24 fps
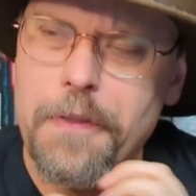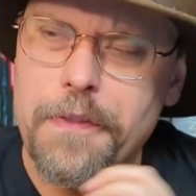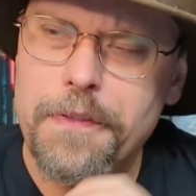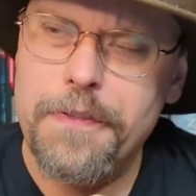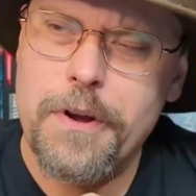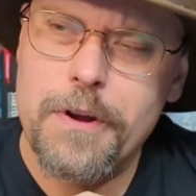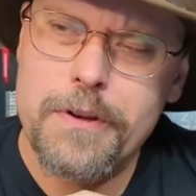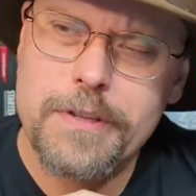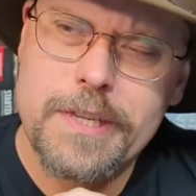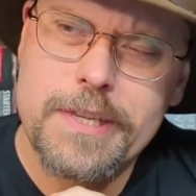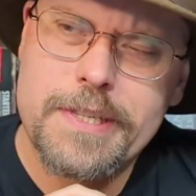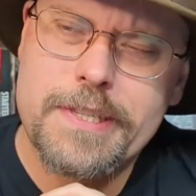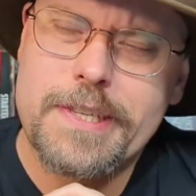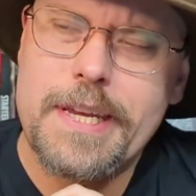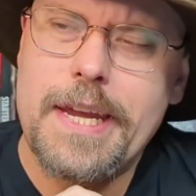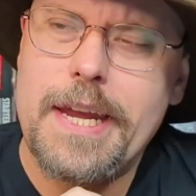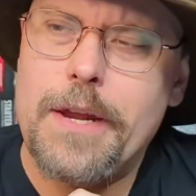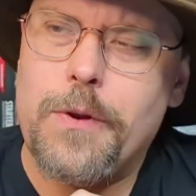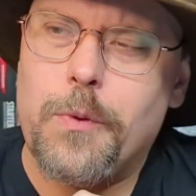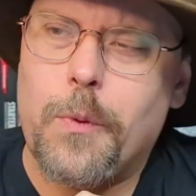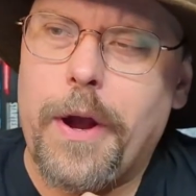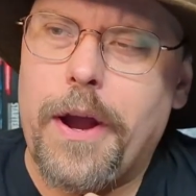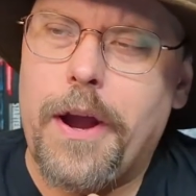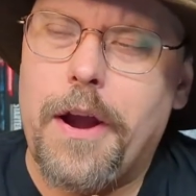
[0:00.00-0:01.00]
There's a
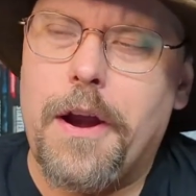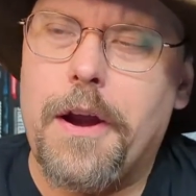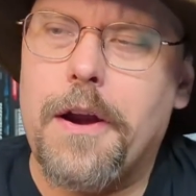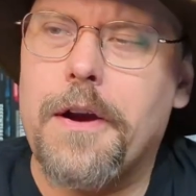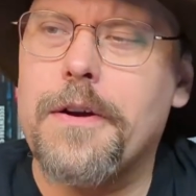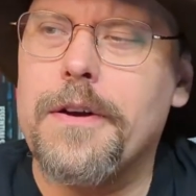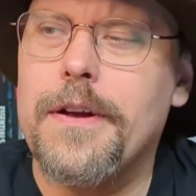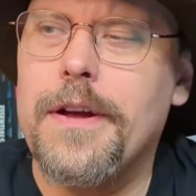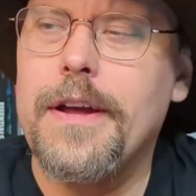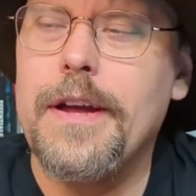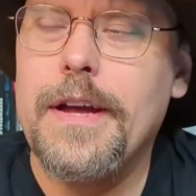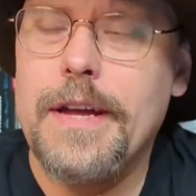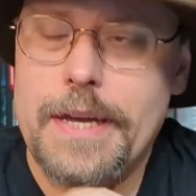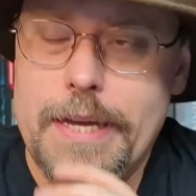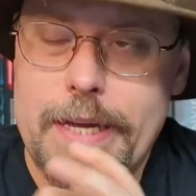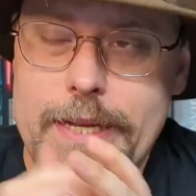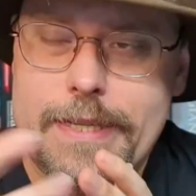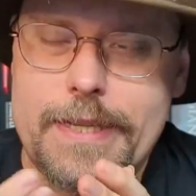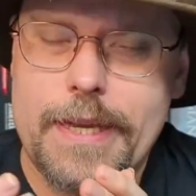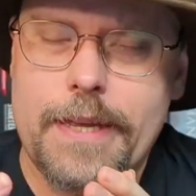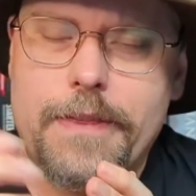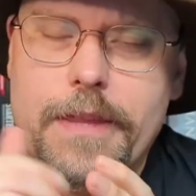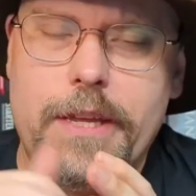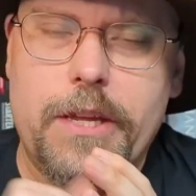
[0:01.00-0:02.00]
scene where
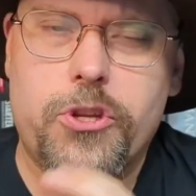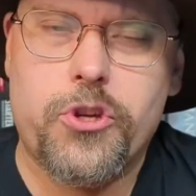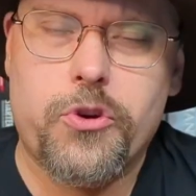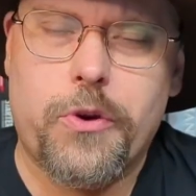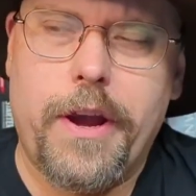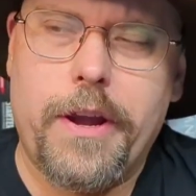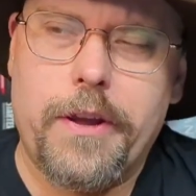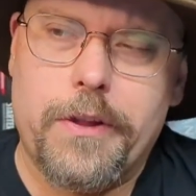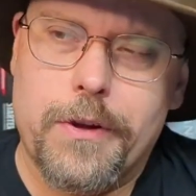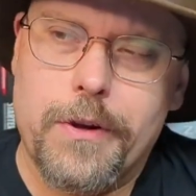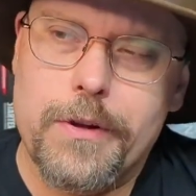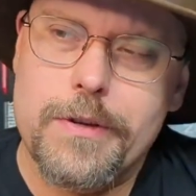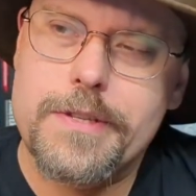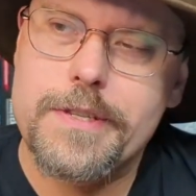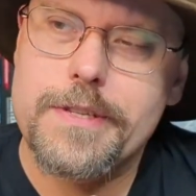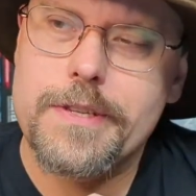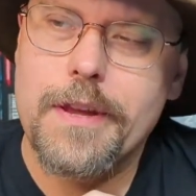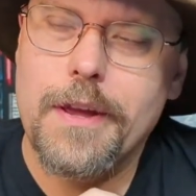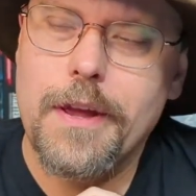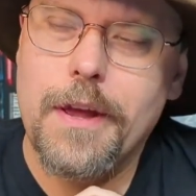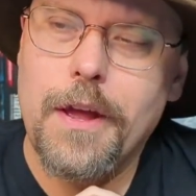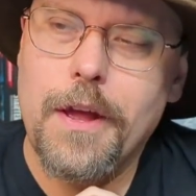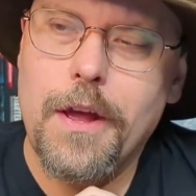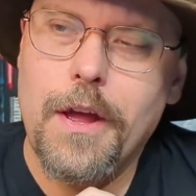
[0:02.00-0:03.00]
it's in the trailers
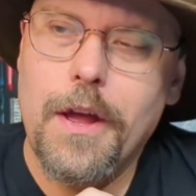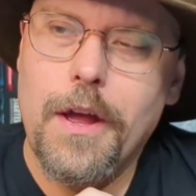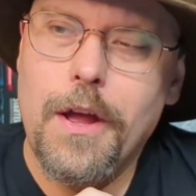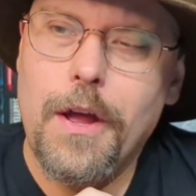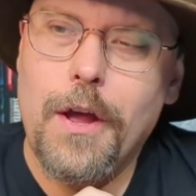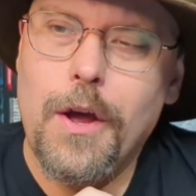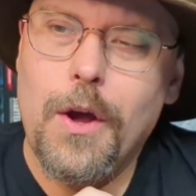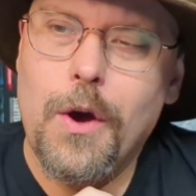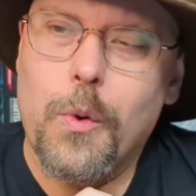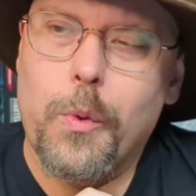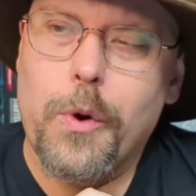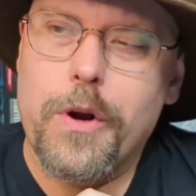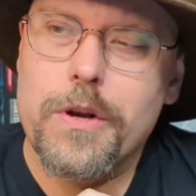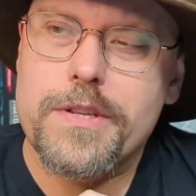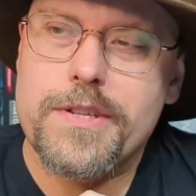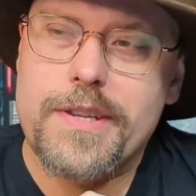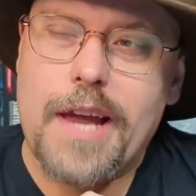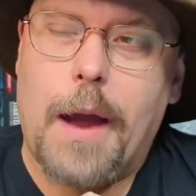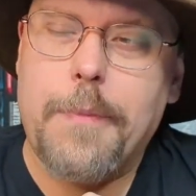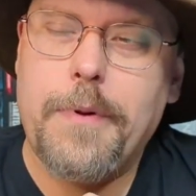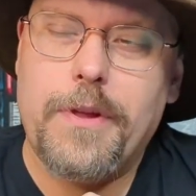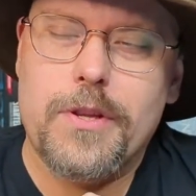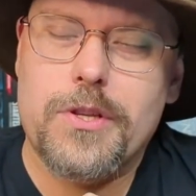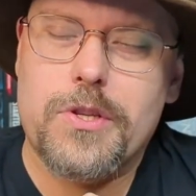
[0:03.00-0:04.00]
where
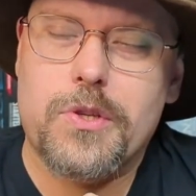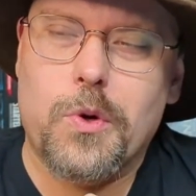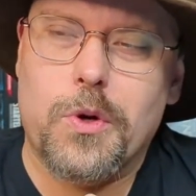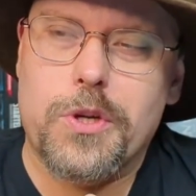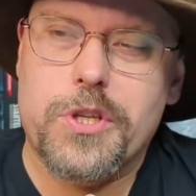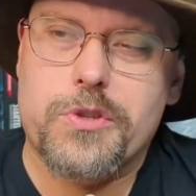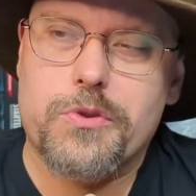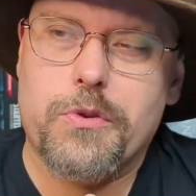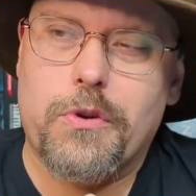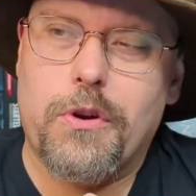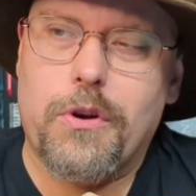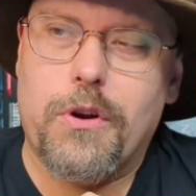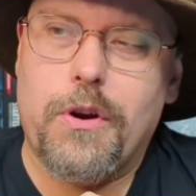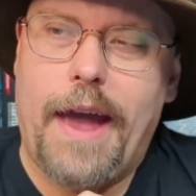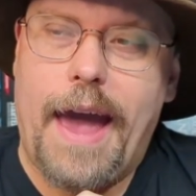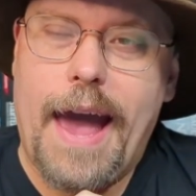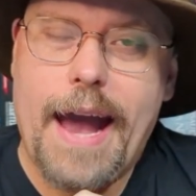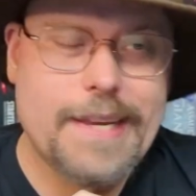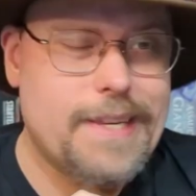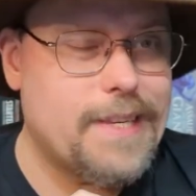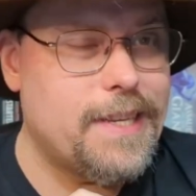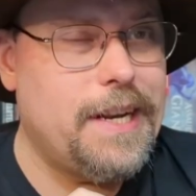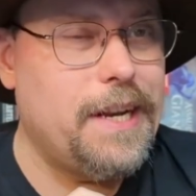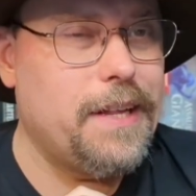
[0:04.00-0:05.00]
Simon the Sorcerer
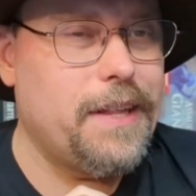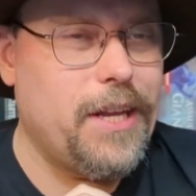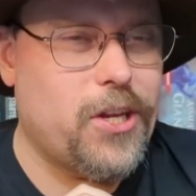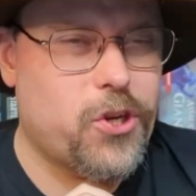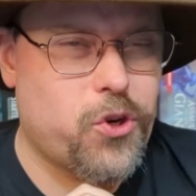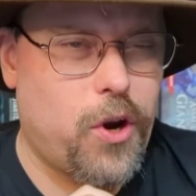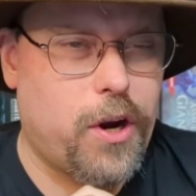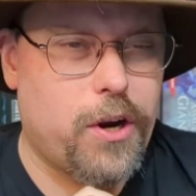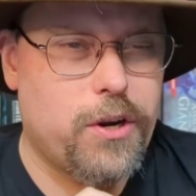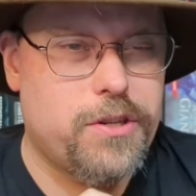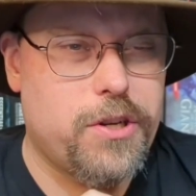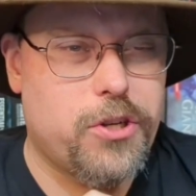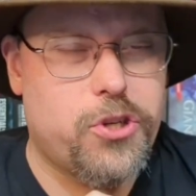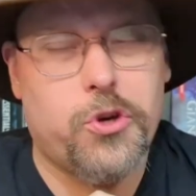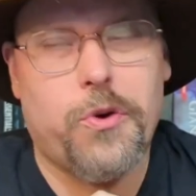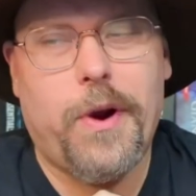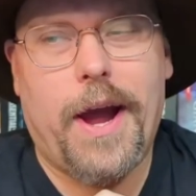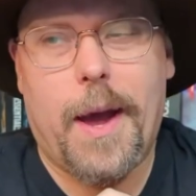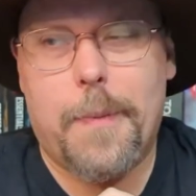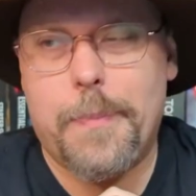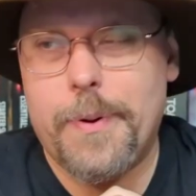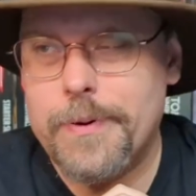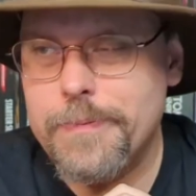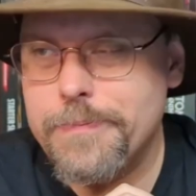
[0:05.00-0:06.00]
accidentally triggers a
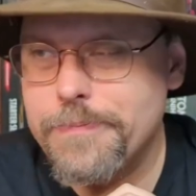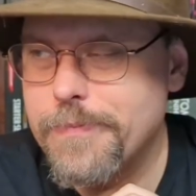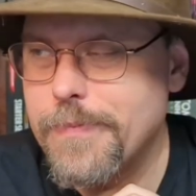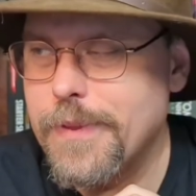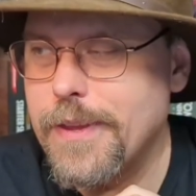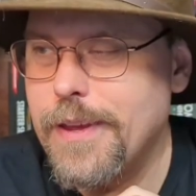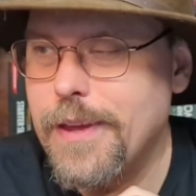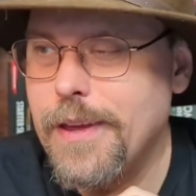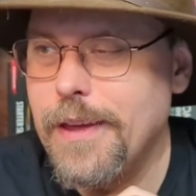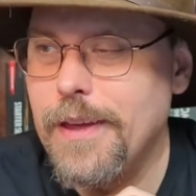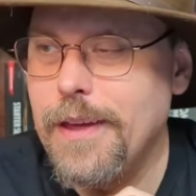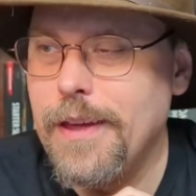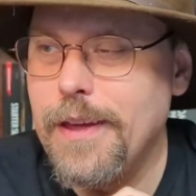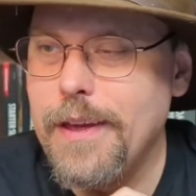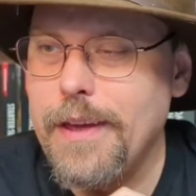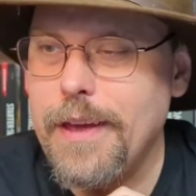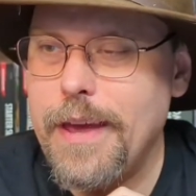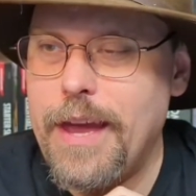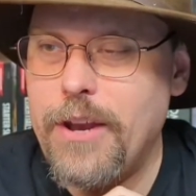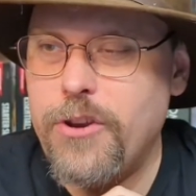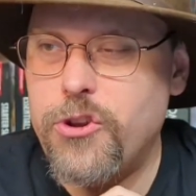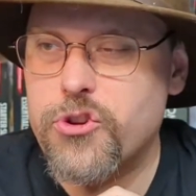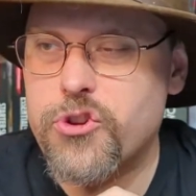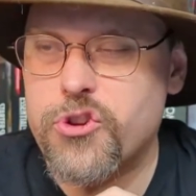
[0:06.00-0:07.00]
trap
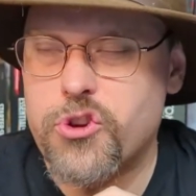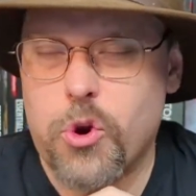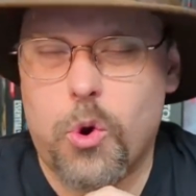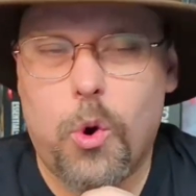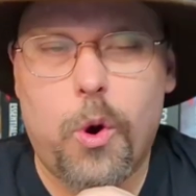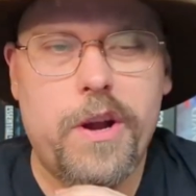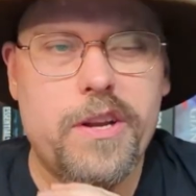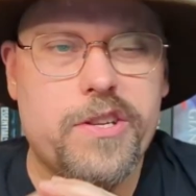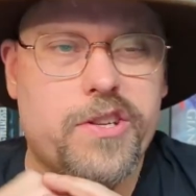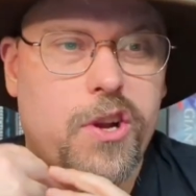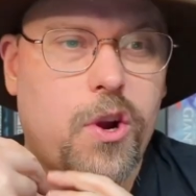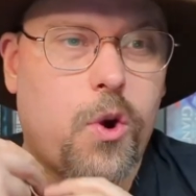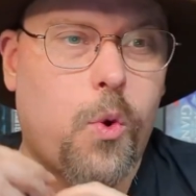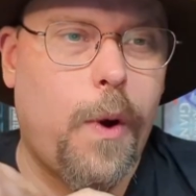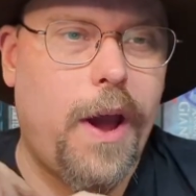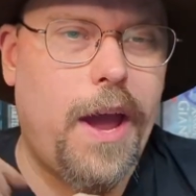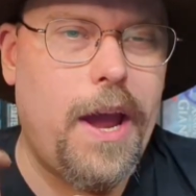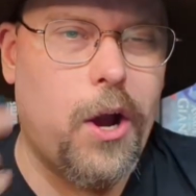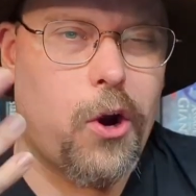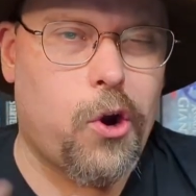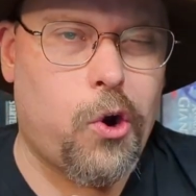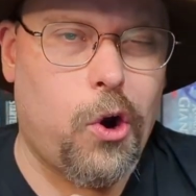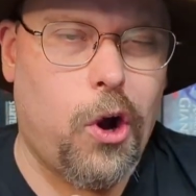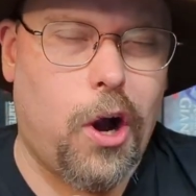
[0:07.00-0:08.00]
and destroys their
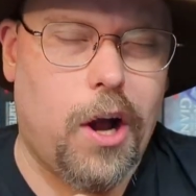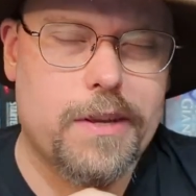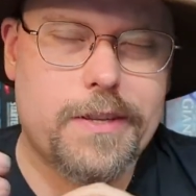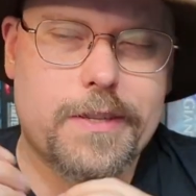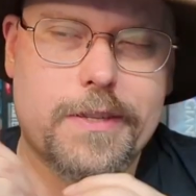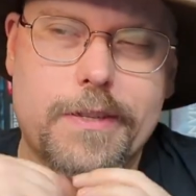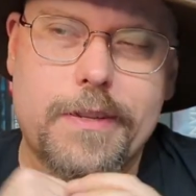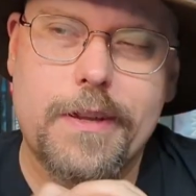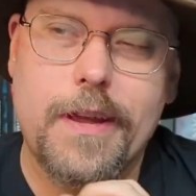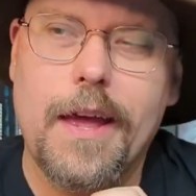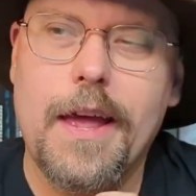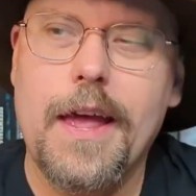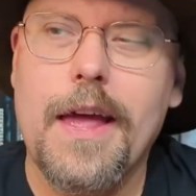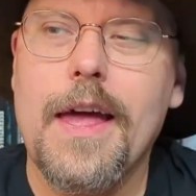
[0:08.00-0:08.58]
way across.